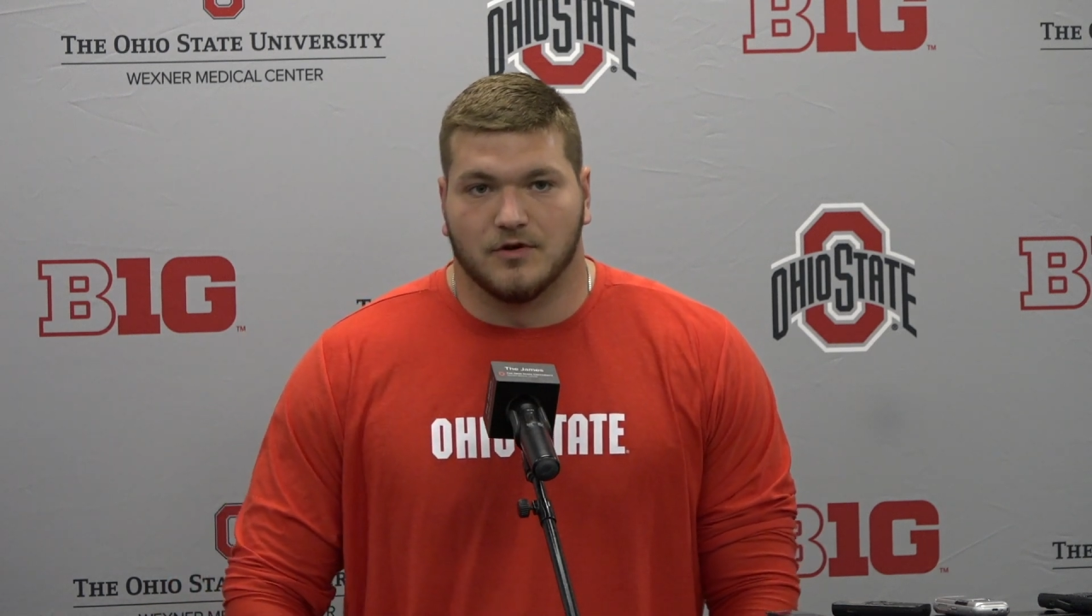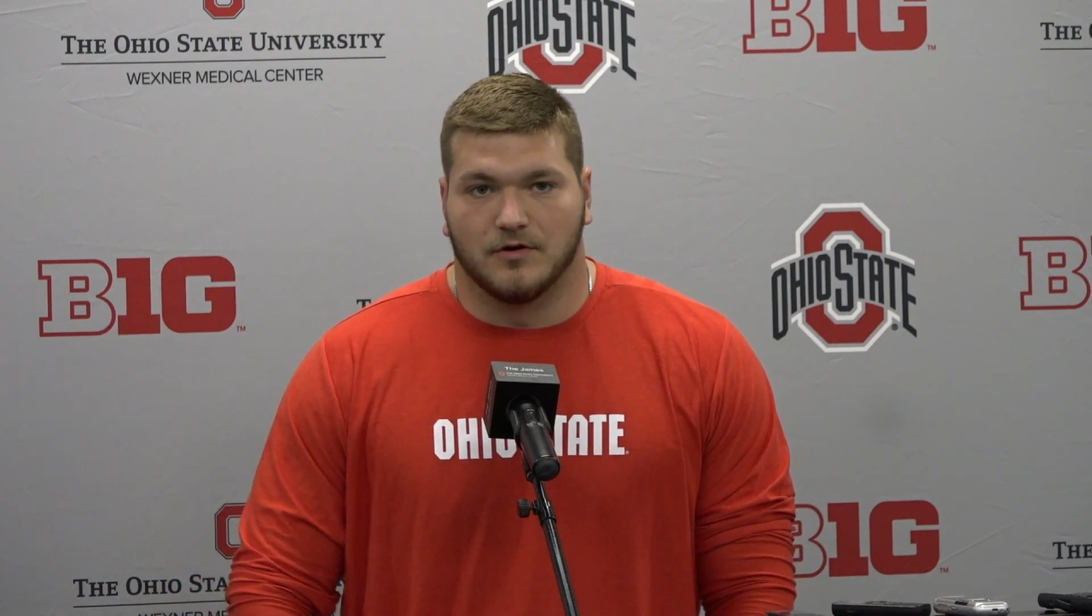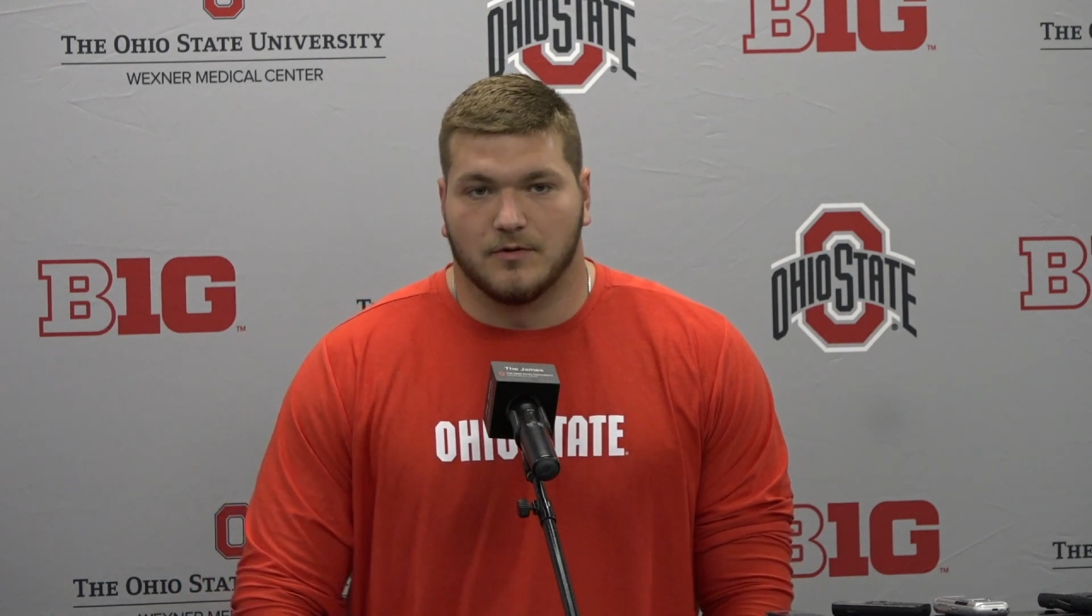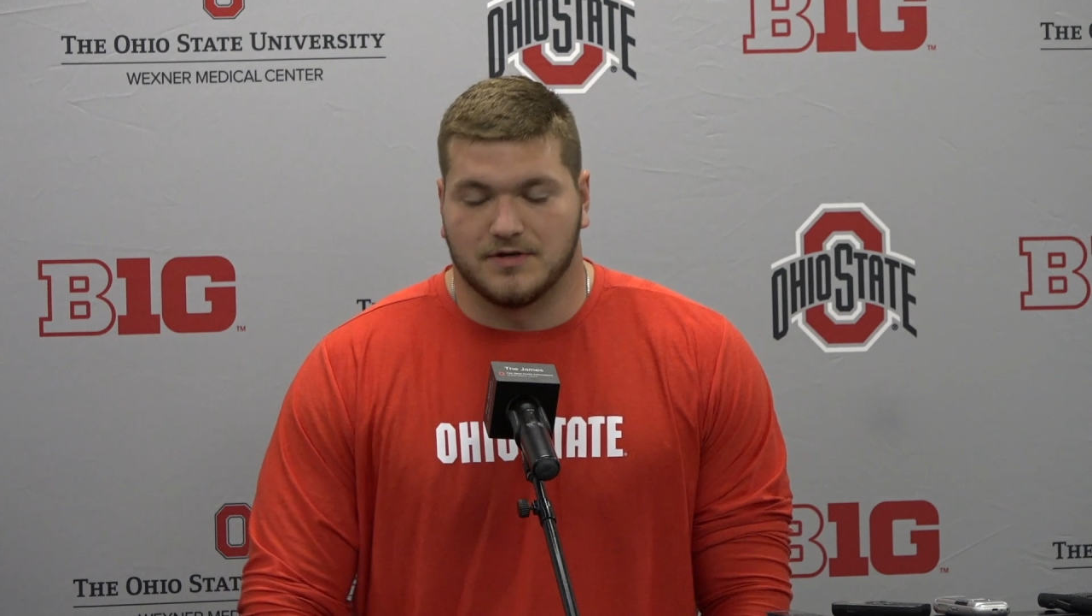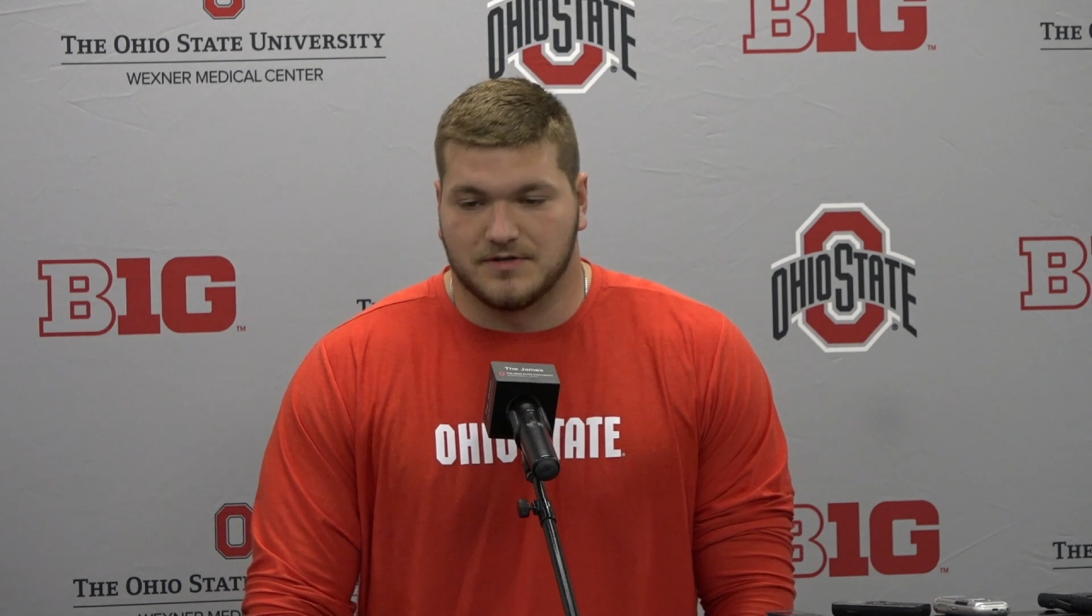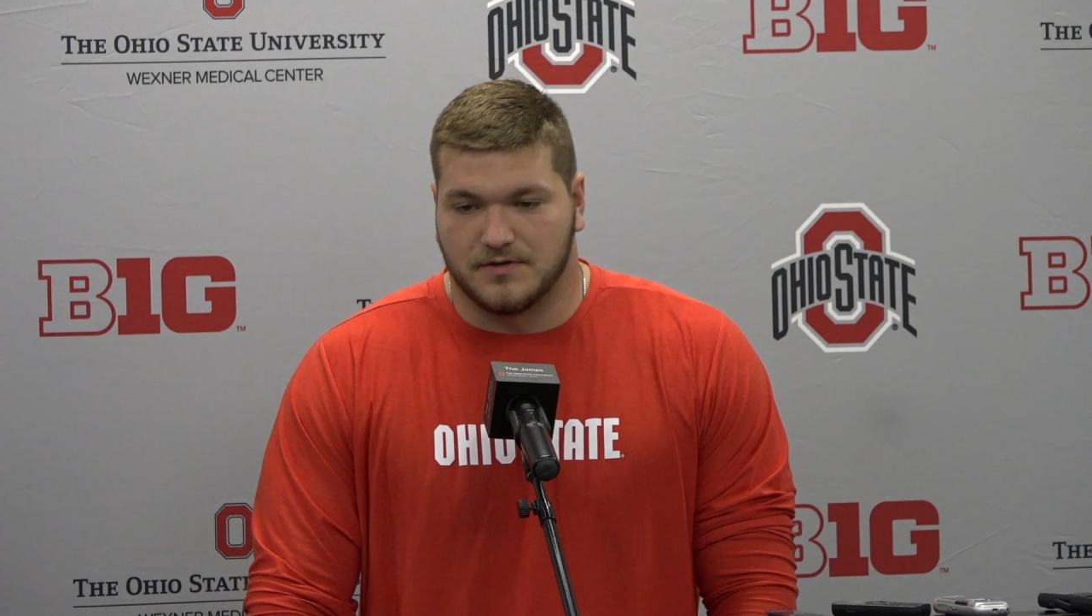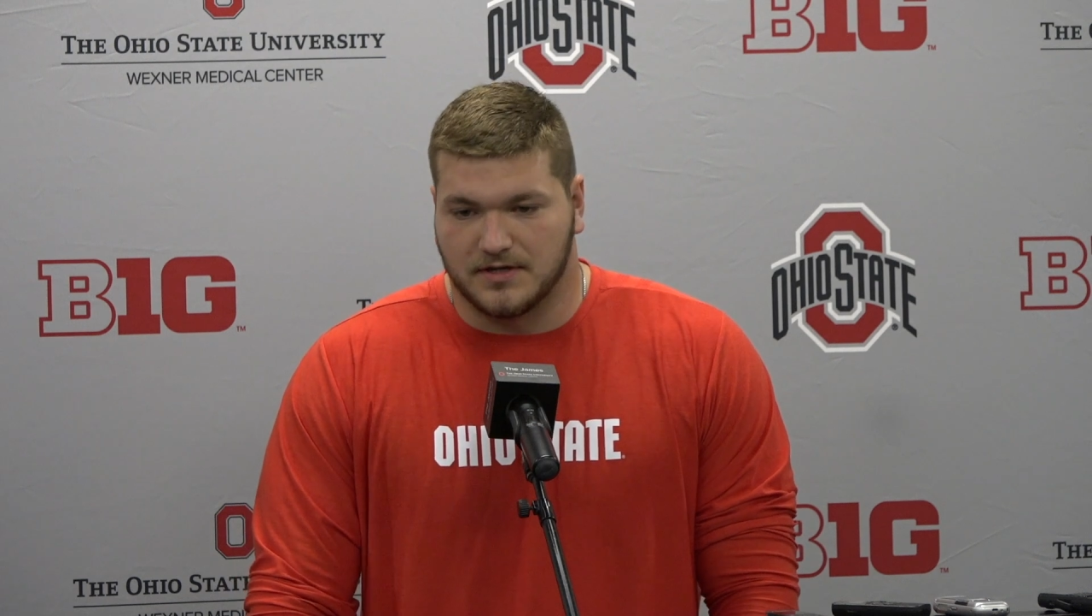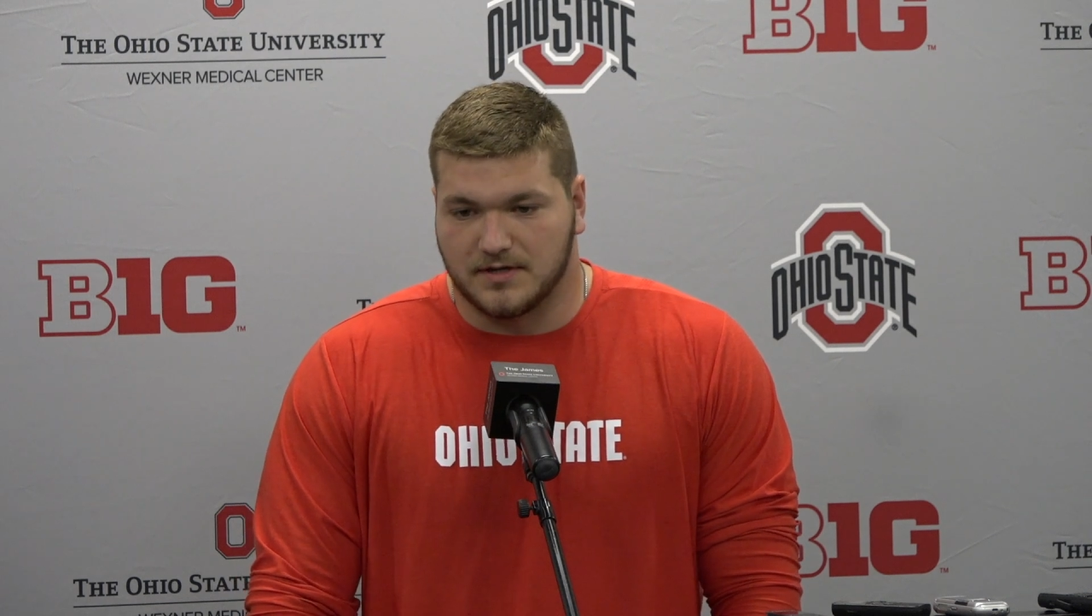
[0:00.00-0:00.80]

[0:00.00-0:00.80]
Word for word: you don't know what you're doing,